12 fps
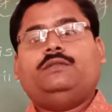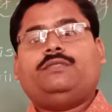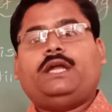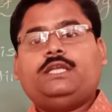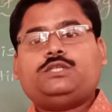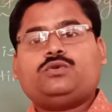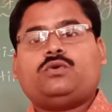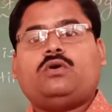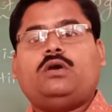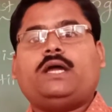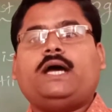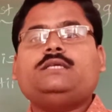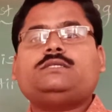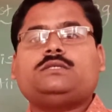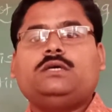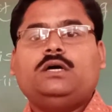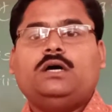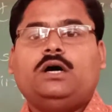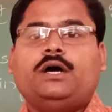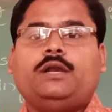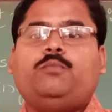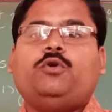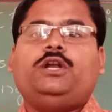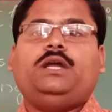That is so called as
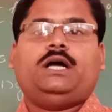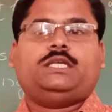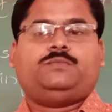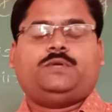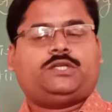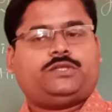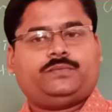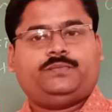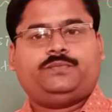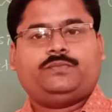reporting aspect.